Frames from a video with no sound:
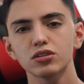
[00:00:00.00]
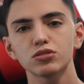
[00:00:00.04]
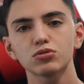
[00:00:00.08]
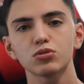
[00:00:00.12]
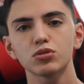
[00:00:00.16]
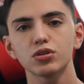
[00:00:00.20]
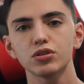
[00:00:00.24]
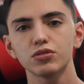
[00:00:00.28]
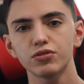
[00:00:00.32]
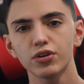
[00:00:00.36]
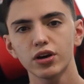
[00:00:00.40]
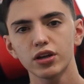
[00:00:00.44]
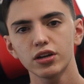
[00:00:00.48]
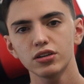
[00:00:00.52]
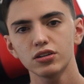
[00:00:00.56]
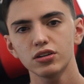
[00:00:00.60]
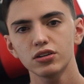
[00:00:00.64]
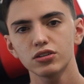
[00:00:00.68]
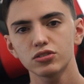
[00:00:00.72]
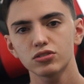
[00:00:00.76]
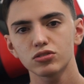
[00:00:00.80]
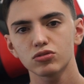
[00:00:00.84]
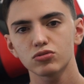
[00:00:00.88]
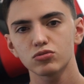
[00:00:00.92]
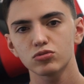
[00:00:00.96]
S twenty Fan
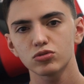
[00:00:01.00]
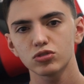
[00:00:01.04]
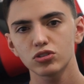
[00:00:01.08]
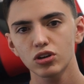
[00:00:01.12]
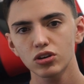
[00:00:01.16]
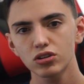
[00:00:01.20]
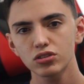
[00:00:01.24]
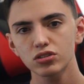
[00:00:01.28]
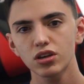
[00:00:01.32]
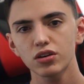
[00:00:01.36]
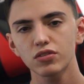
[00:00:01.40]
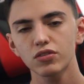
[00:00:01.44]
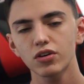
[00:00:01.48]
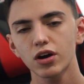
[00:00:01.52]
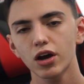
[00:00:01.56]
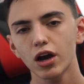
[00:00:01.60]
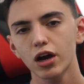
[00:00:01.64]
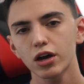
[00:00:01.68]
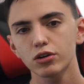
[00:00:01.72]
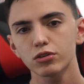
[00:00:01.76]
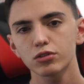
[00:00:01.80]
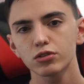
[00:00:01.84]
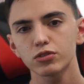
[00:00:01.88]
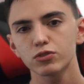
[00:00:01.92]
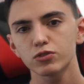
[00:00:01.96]
Edition does have a
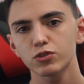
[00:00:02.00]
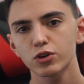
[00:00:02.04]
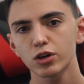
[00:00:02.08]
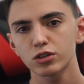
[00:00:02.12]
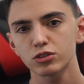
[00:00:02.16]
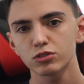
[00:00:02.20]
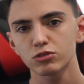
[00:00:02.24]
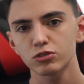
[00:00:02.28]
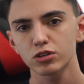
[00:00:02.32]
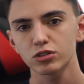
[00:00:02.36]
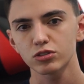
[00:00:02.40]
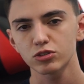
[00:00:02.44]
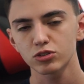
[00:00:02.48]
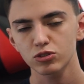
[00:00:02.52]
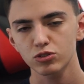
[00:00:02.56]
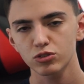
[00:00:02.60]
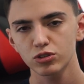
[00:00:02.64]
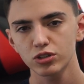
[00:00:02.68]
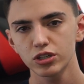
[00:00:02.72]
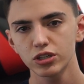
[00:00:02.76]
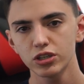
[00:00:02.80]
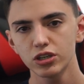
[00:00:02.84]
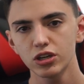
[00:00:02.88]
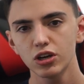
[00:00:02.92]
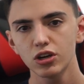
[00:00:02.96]
higher refresh rate
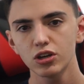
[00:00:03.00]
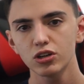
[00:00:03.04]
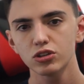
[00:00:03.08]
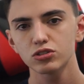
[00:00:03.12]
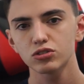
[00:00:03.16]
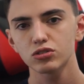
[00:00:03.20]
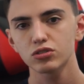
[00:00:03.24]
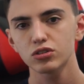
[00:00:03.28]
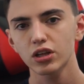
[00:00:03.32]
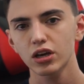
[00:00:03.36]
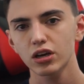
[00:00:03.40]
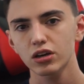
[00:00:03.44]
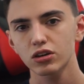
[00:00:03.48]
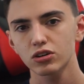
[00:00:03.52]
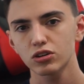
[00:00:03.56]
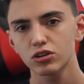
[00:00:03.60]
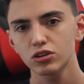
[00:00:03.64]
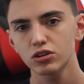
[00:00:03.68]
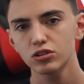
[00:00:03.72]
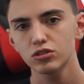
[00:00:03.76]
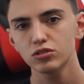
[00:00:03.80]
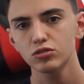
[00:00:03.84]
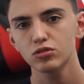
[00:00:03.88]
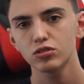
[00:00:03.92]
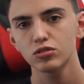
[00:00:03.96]
screen, so that
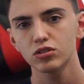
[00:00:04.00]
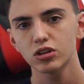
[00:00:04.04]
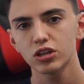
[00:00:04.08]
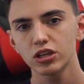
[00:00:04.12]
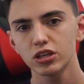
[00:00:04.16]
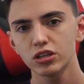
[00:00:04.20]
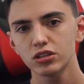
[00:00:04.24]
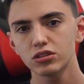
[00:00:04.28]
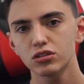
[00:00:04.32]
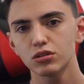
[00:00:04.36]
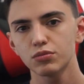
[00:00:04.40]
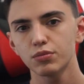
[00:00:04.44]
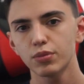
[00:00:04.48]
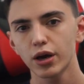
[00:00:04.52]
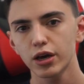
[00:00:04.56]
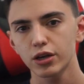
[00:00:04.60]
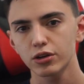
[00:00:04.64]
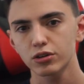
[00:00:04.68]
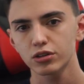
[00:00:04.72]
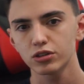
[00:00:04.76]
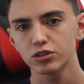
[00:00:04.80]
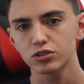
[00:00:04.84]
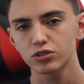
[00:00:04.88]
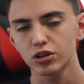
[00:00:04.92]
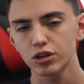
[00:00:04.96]
could lead to
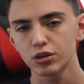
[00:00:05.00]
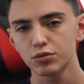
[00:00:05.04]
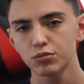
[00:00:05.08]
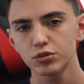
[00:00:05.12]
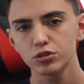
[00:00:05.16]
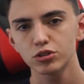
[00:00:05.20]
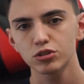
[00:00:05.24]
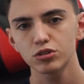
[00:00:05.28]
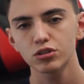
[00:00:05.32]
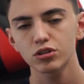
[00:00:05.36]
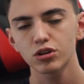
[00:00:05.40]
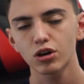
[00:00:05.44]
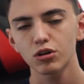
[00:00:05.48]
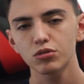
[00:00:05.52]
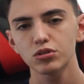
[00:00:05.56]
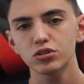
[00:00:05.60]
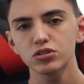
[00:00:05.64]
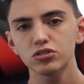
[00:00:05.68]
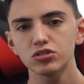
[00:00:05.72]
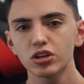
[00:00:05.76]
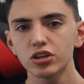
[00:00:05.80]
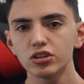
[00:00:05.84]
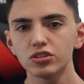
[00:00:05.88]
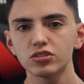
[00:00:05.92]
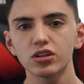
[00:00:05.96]
battery drain, but you can
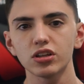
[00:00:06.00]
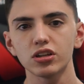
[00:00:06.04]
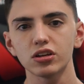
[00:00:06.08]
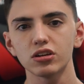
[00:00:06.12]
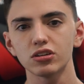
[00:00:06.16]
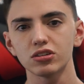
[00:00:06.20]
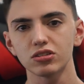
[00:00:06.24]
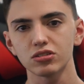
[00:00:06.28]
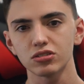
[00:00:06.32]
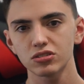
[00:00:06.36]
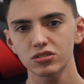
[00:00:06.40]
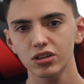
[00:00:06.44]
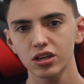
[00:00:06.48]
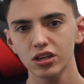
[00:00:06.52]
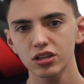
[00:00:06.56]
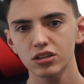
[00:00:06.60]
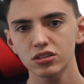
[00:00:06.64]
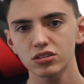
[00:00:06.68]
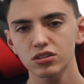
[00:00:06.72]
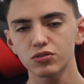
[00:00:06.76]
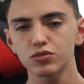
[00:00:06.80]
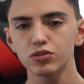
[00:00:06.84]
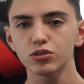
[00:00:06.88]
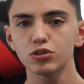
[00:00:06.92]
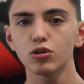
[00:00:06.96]
always change that in the
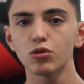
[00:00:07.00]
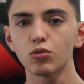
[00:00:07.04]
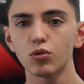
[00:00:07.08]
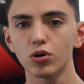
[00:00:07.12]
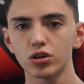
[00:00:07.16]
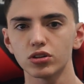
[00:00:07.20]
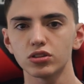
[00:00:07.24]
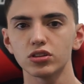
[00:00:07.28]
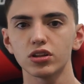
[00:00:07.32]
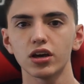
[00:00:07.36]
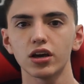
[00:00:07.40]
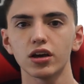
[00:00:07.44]
settings if you don't want